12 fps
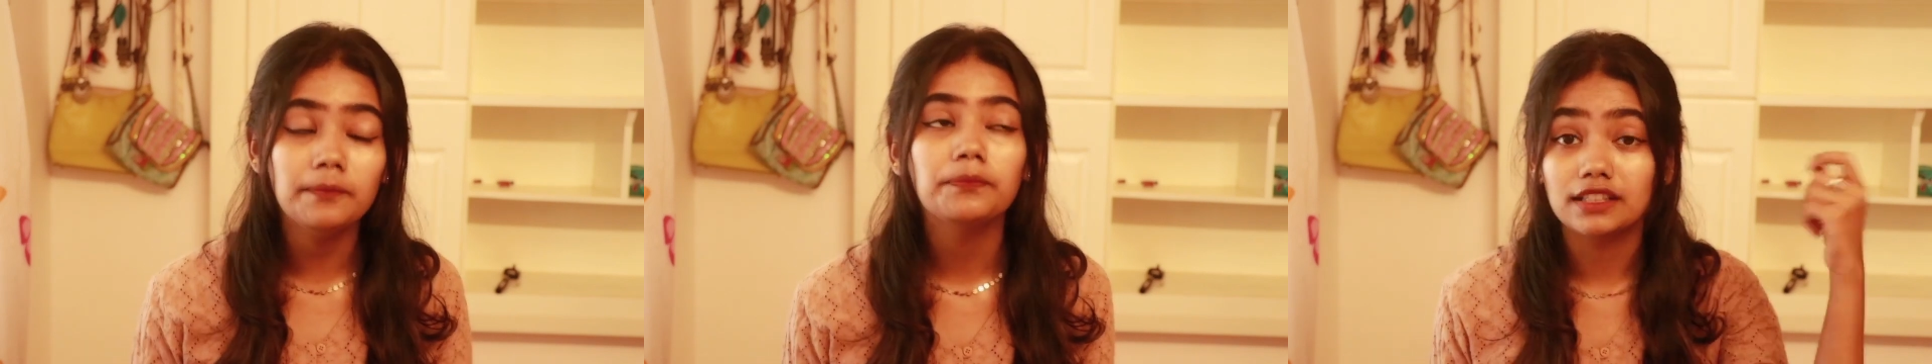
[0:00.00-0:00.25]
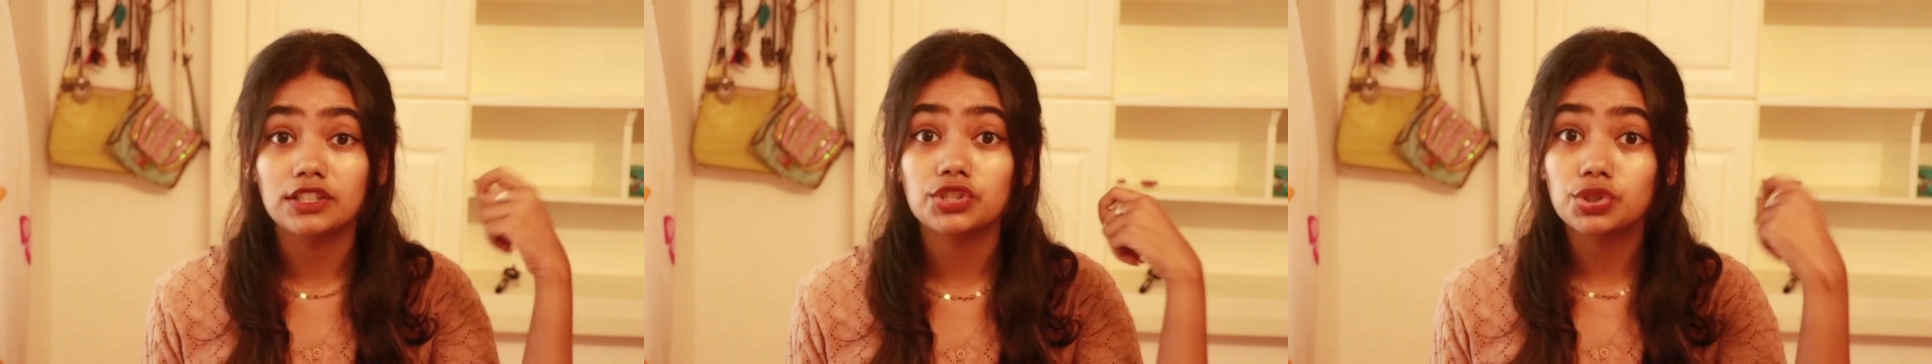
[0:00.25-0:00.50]

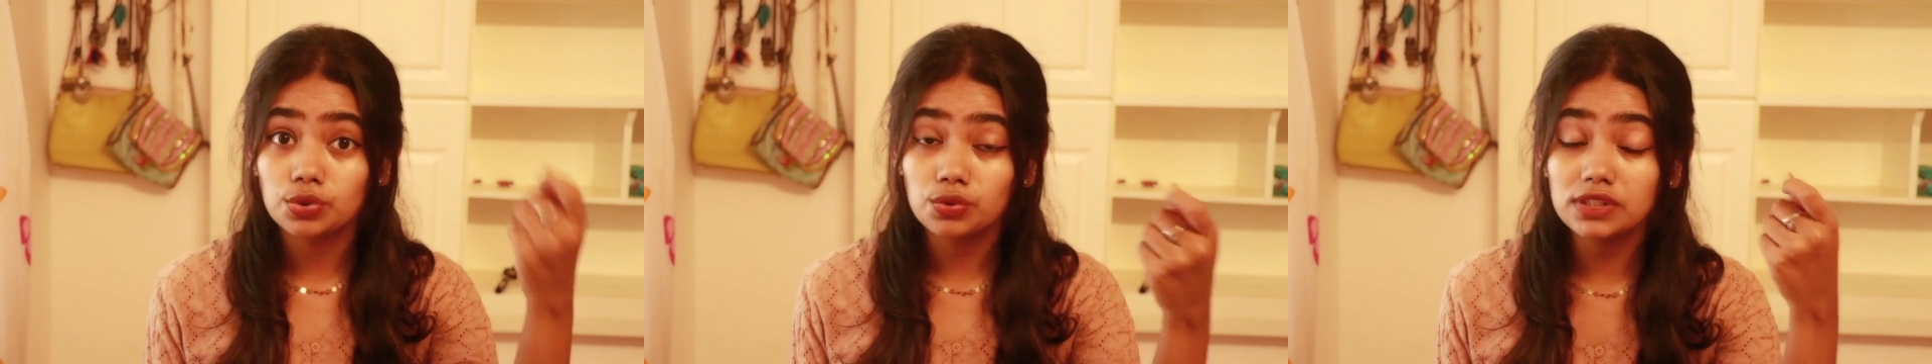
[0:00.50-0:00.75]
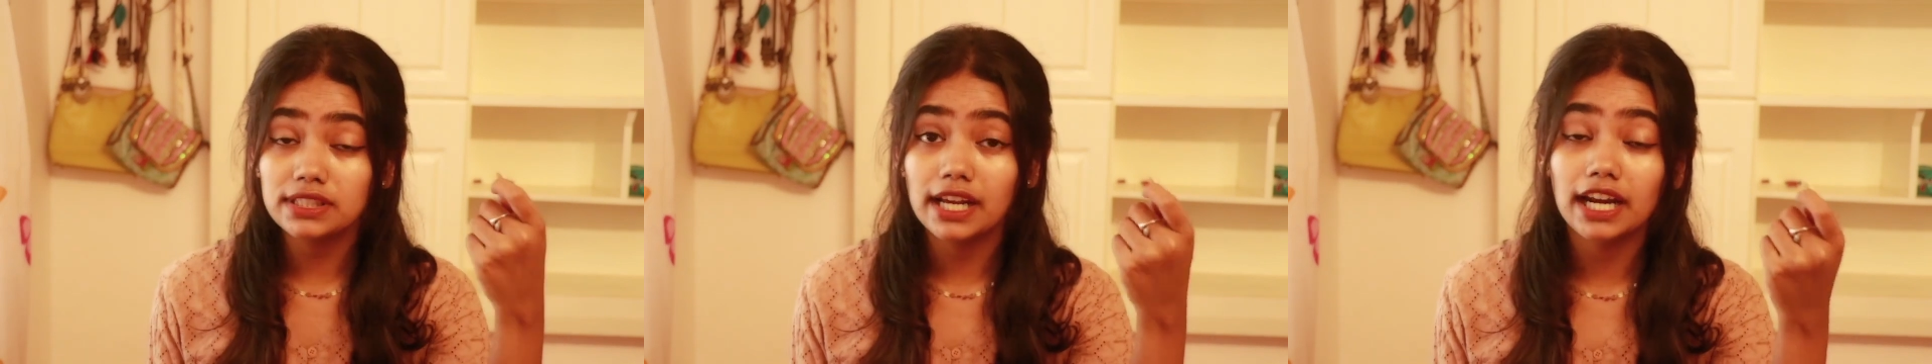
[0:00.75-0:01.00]
The
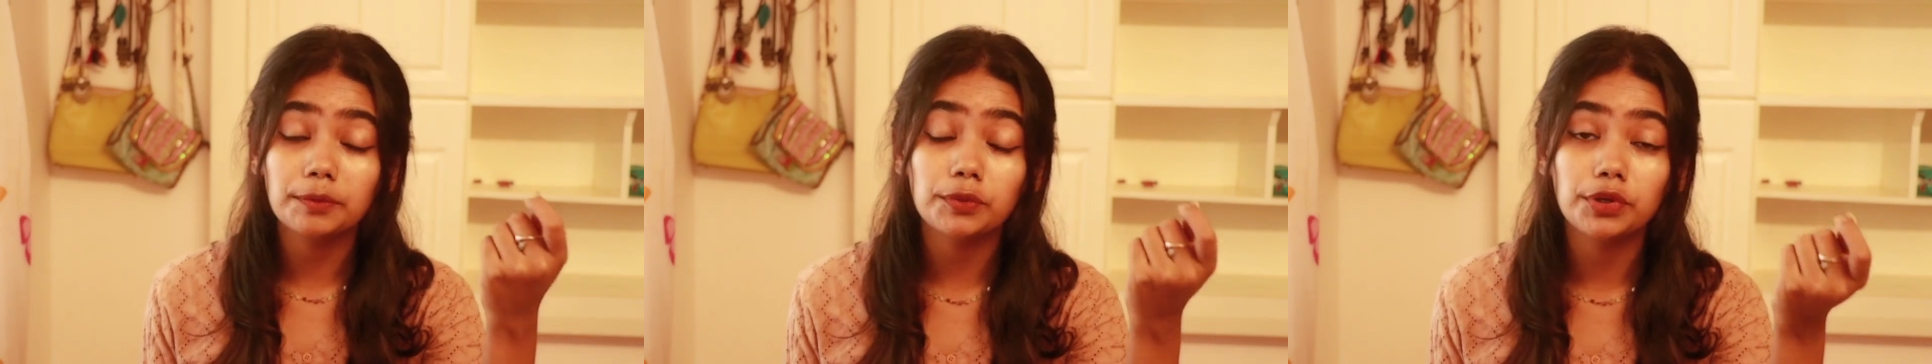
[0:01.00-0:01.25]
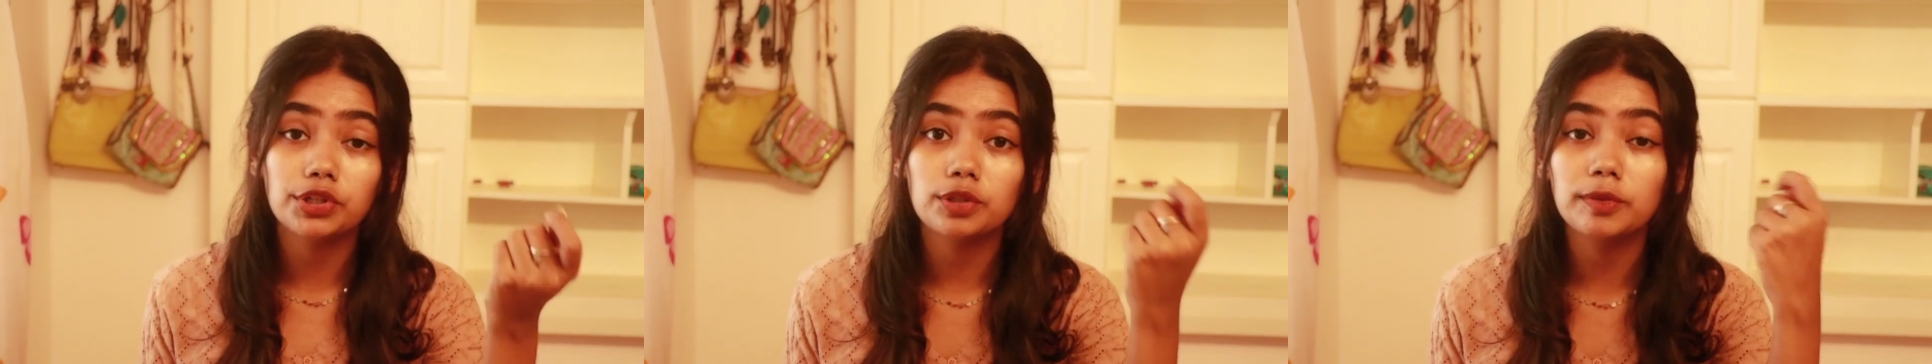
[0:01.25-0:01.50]
shoes that I'm
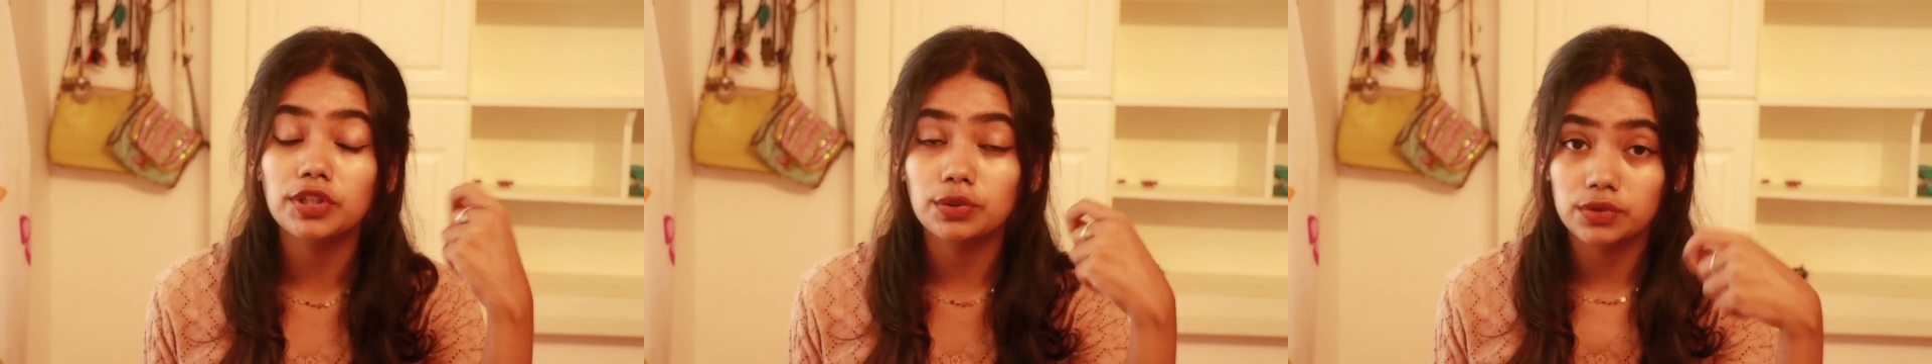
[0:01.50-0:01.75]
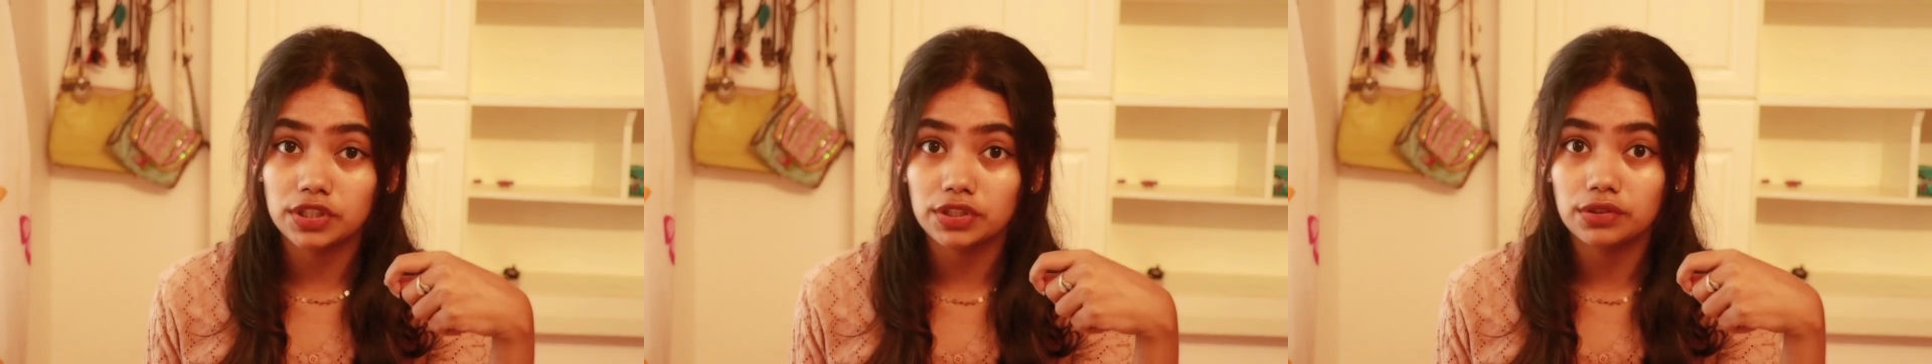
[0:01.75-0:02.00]
going to be
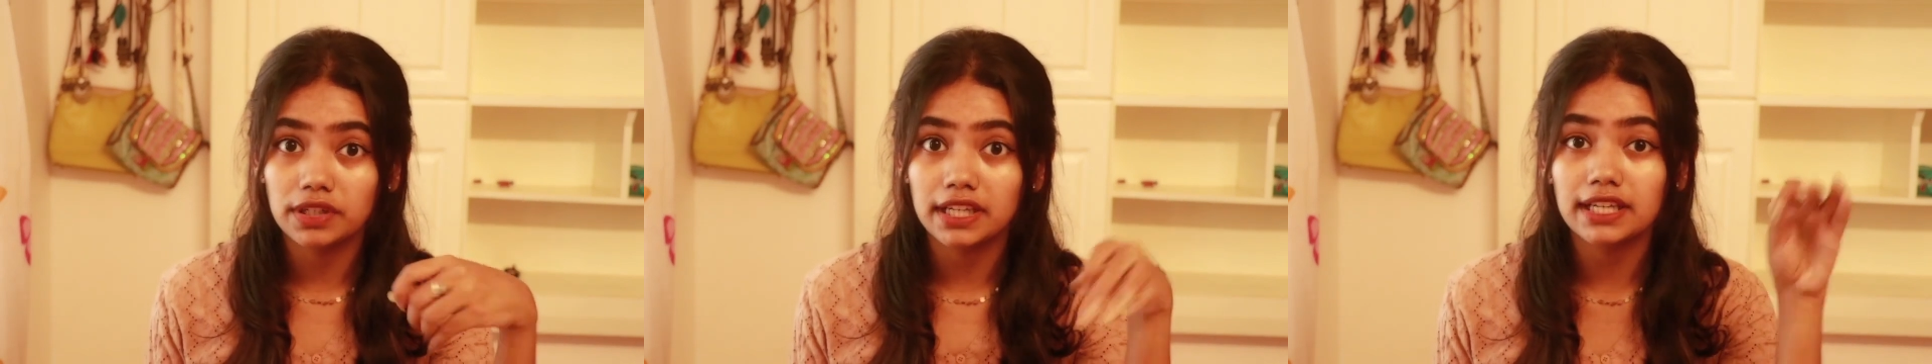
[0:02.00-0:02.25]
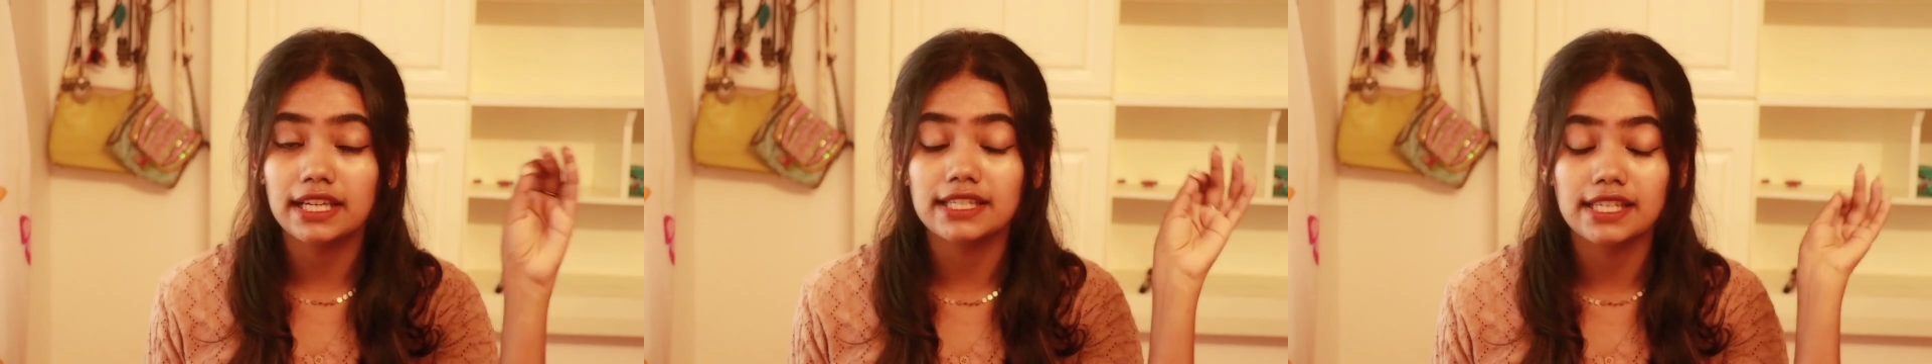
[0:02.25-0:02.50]
using
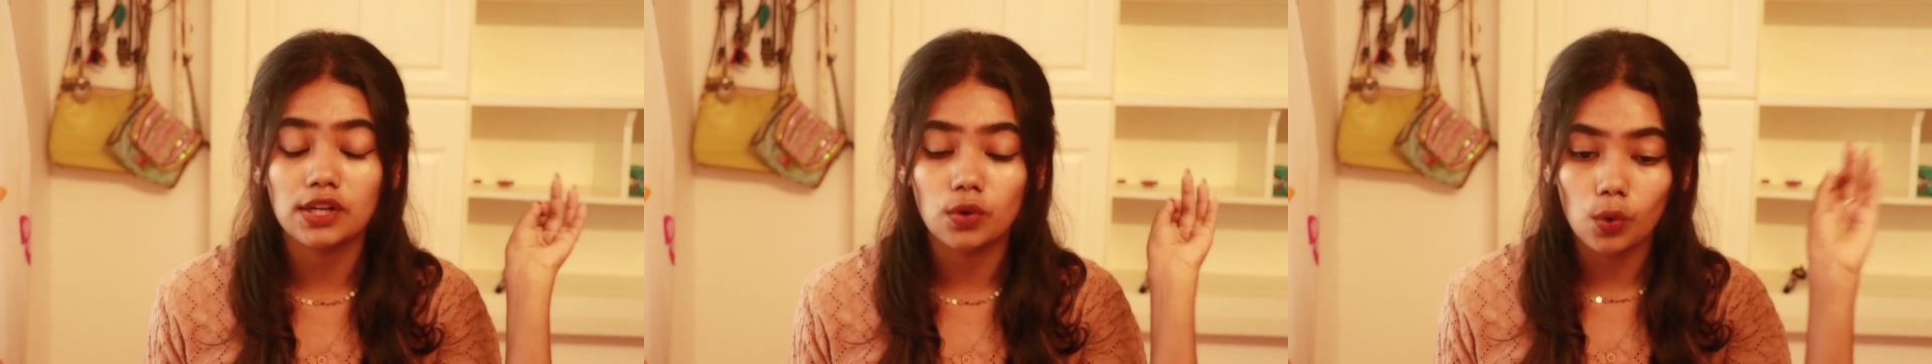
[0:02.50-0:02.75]
today is an